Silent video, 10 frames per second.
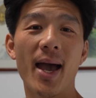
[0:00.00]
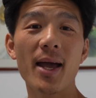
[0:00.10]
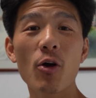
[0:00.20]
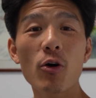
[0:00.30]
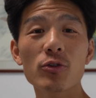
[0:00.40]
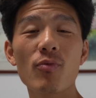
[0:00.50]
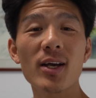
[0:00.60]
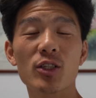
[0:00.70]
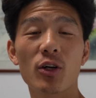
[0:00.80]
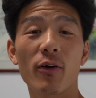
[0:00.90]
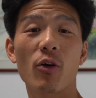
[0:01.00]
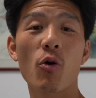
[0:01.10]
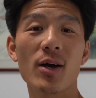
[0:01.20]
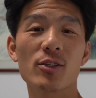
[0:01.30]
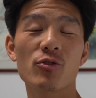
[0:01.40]
And it also raised a lot of
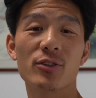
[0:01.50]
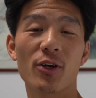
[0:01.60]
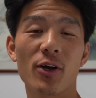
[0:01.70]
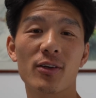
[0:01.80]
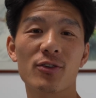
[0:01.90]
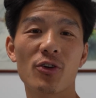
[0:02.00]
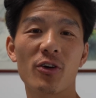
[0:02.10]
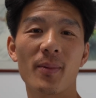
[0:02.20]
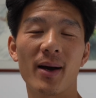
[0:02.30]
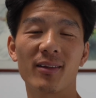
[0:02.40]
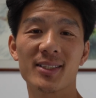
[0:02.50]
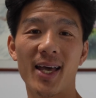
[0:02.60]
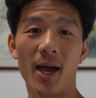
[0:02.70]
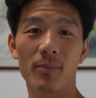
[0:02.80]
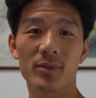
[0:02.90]
questions and concern about these
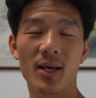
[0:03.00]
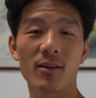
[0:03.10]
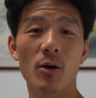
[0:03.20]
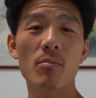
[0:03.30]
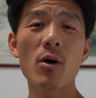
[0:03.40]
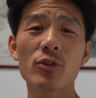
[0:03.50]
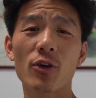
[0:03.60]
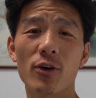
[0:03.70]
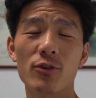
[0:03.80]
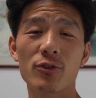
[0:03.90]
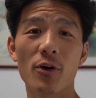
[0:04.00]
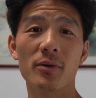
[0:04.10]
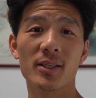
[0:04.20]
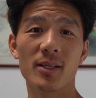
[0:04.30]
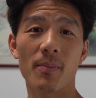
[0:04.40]
apps. The most
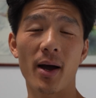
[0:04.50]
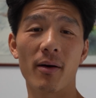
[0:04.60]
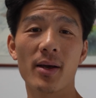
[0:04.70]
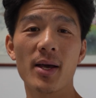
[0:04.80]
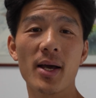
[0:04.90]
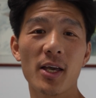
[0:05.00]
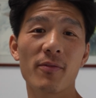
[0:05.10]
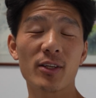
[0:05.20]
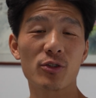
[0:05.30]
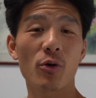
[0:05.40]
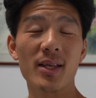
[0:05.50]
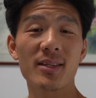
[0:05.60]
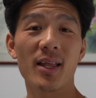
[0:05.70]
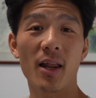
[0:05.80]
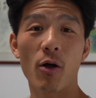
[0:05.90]
concern is about if there's no
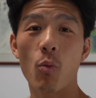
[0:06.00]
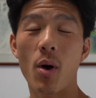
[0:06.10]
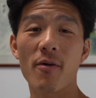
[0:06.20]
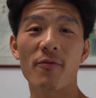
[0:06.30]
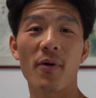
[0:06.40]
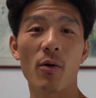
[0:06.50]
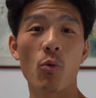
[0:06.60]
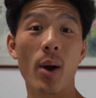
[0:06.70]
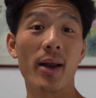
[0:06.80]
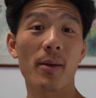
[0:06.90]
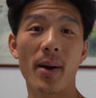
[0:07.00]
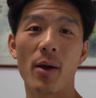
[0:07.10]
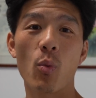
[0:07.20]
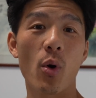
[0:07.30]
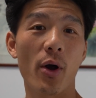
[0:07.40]
internet or Wi-Fi, will
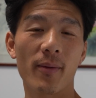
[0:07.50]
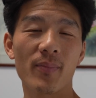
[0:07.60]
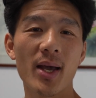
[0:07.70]
Alipay work?